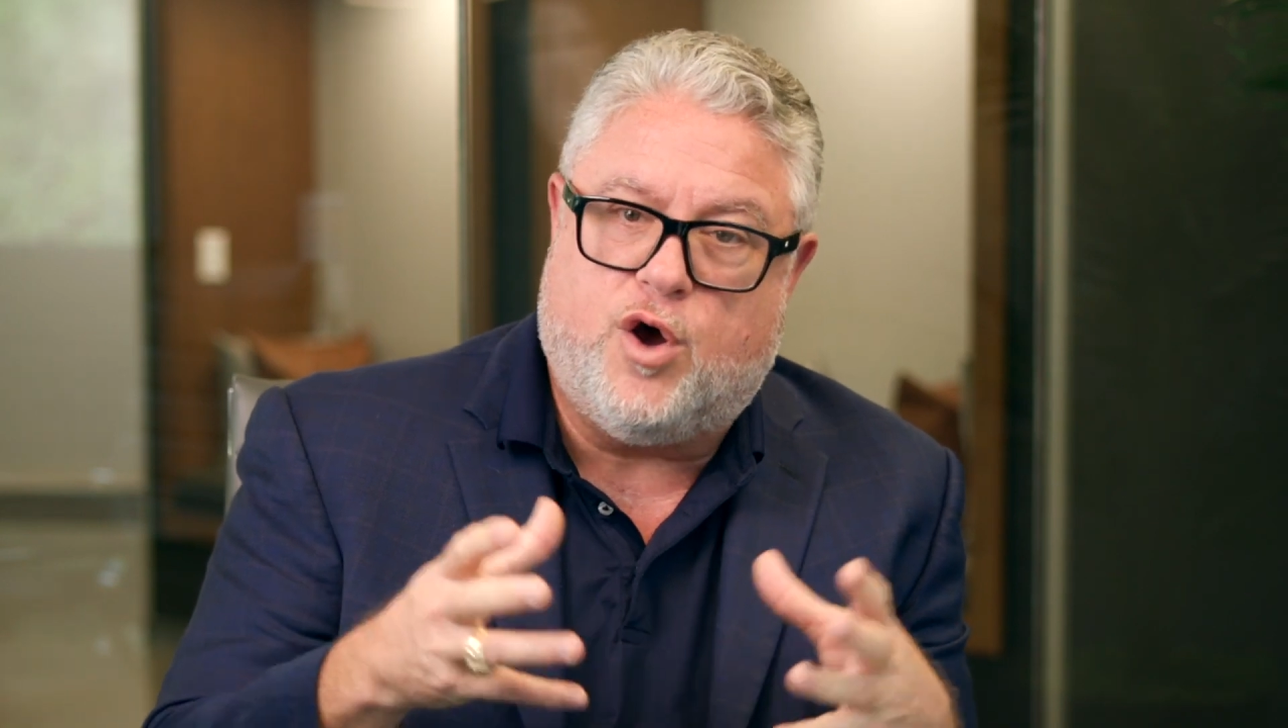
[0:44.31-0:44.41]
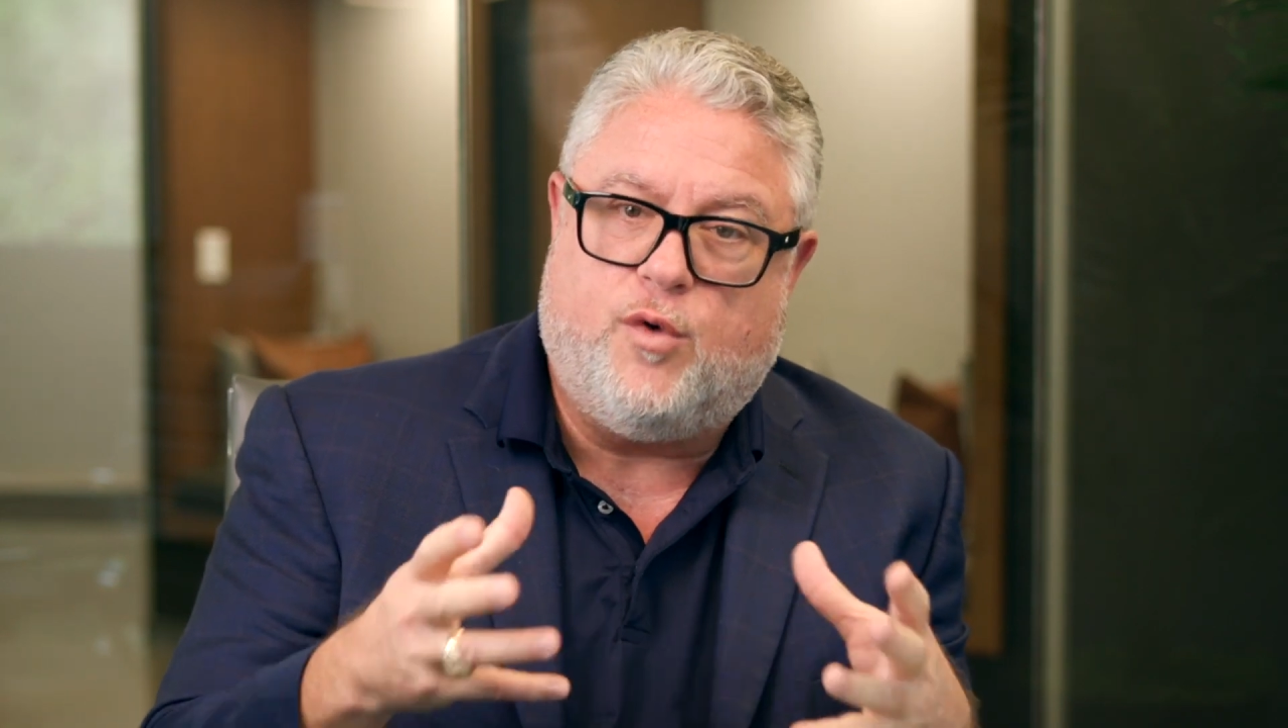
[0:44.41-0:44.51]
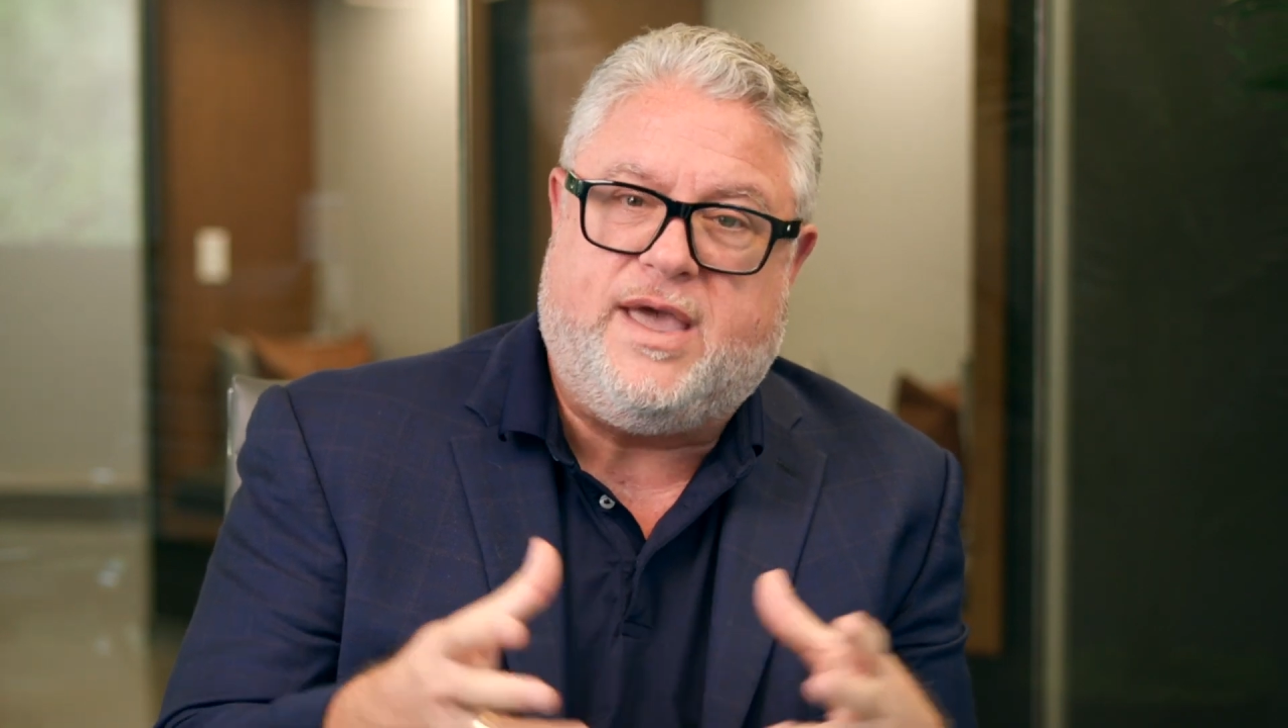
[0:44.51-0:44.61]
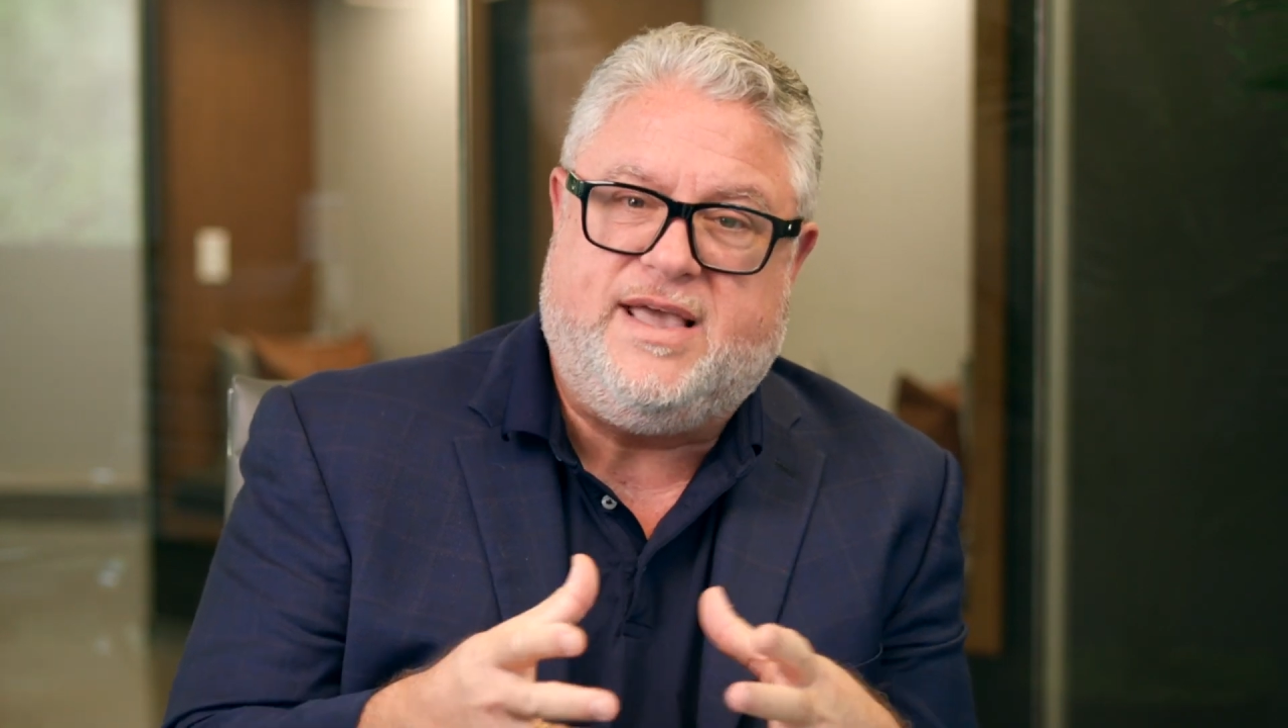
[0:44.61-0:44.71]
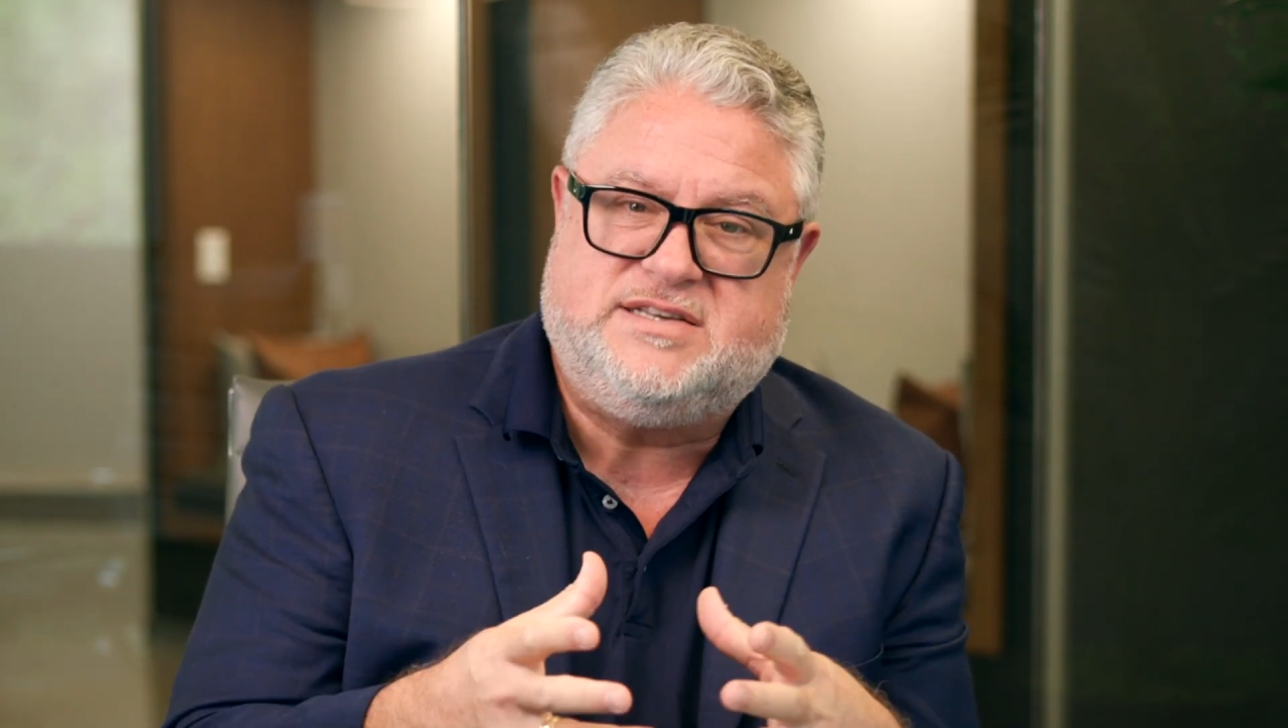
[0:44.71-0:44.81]

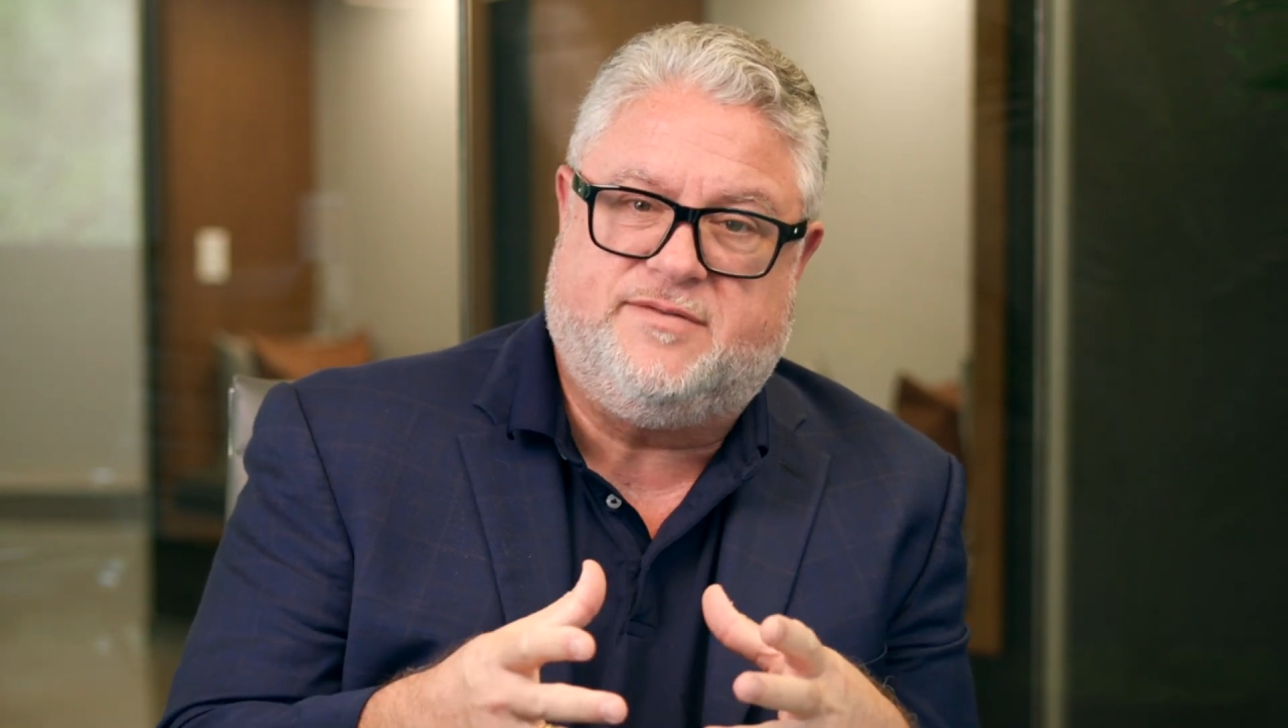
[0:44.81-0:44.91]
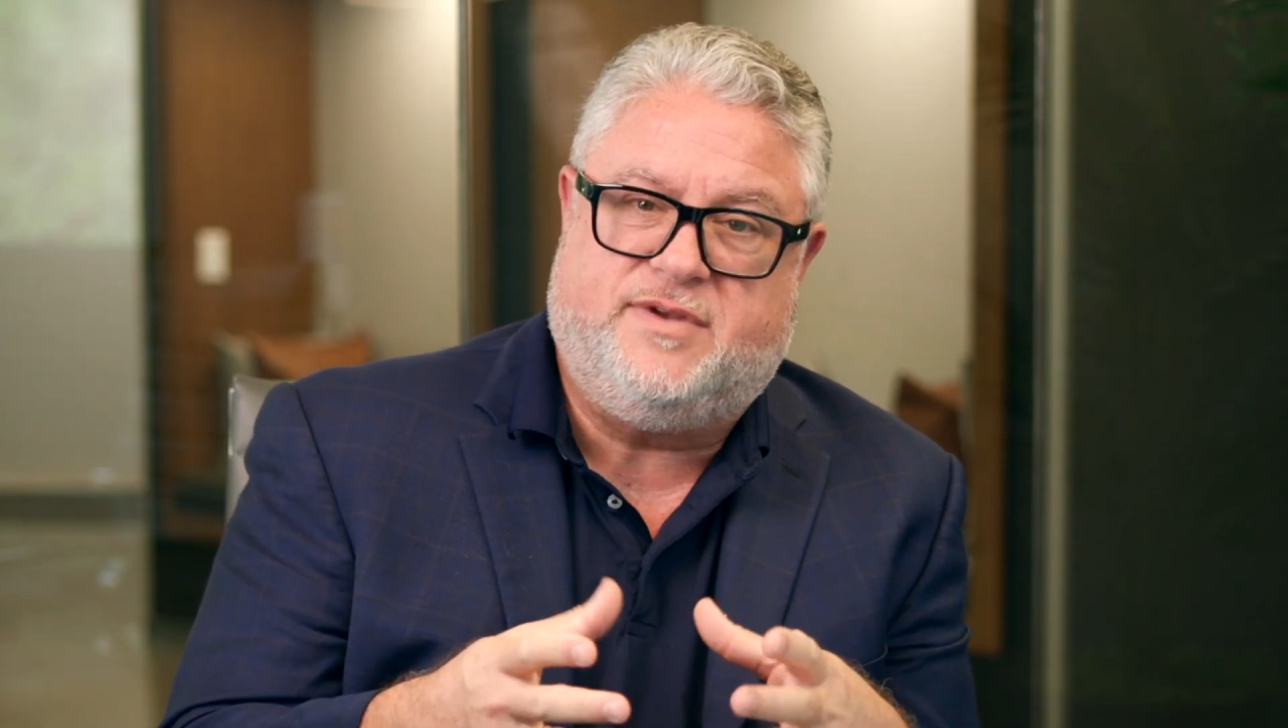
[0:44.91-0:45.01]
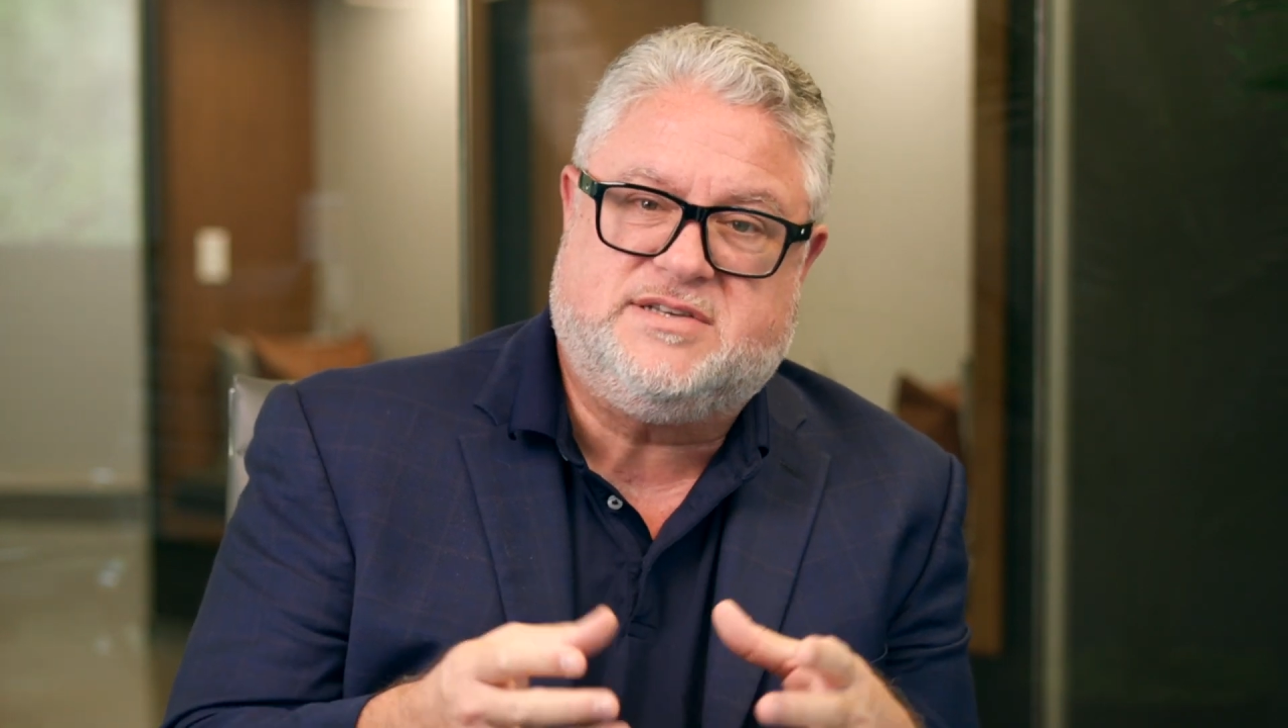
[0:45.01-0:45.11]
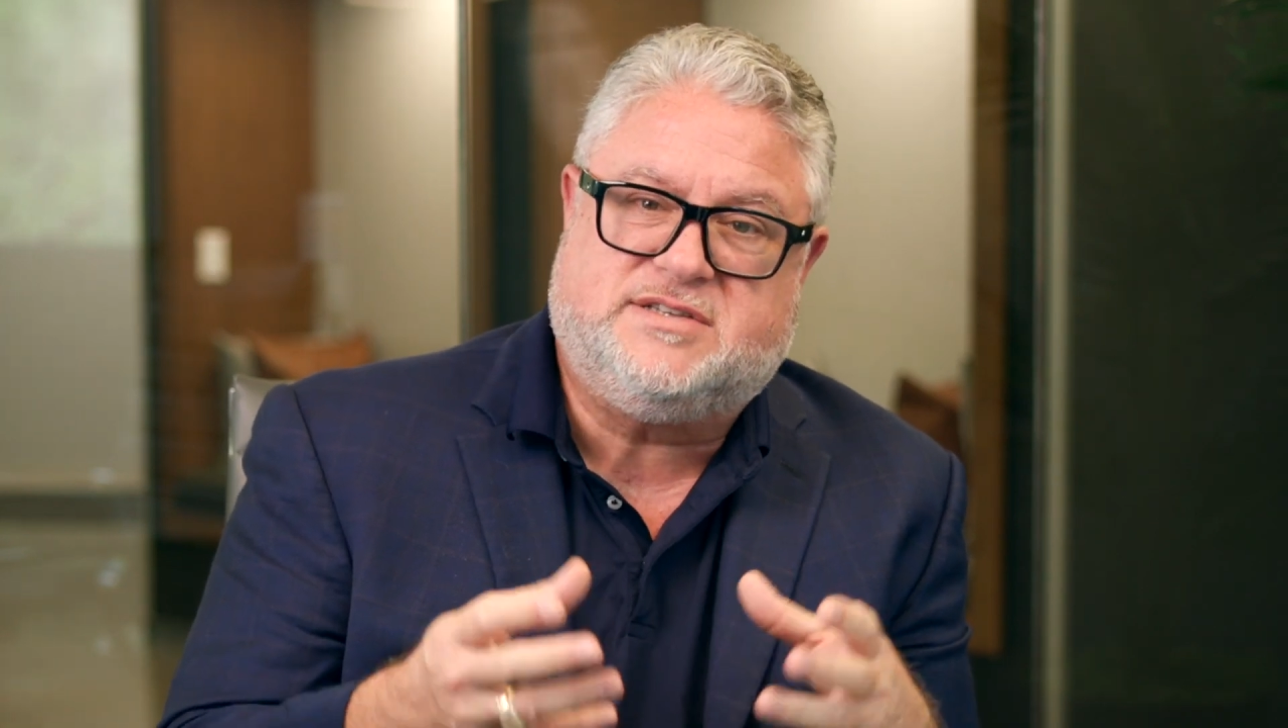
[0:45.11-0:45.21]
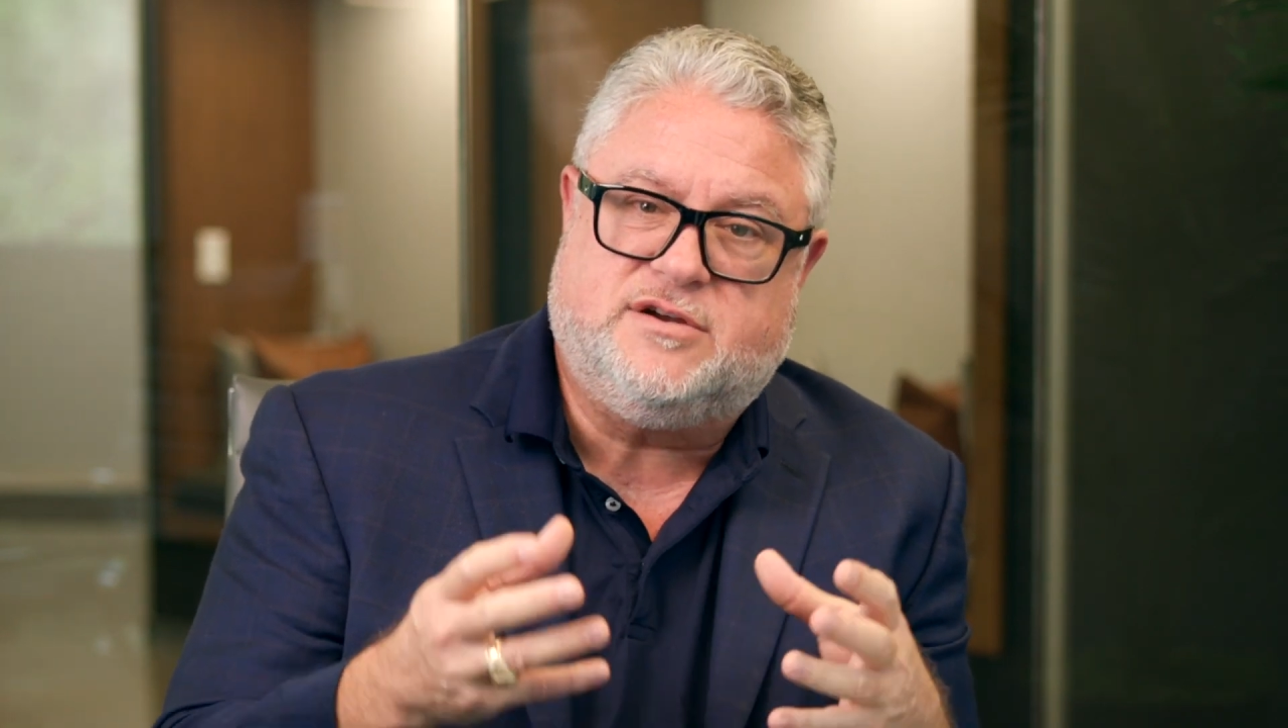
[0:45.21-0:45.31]

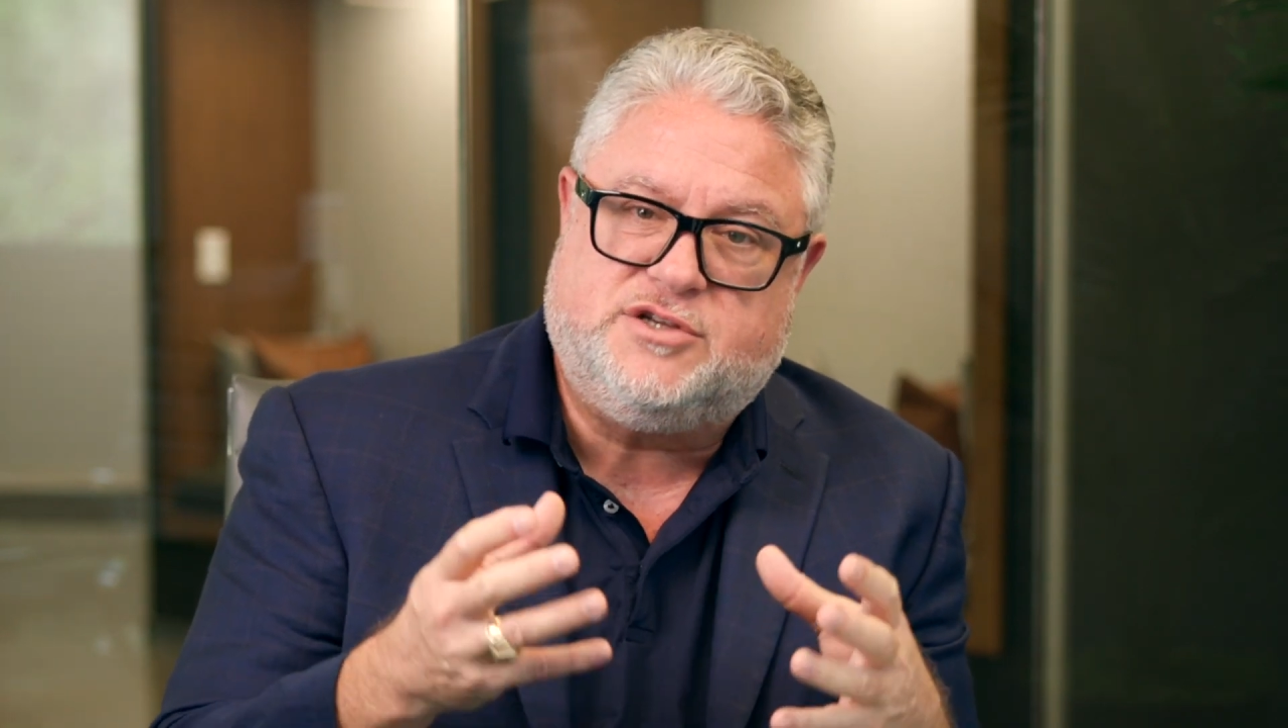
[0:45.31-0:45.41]
cohesiveness,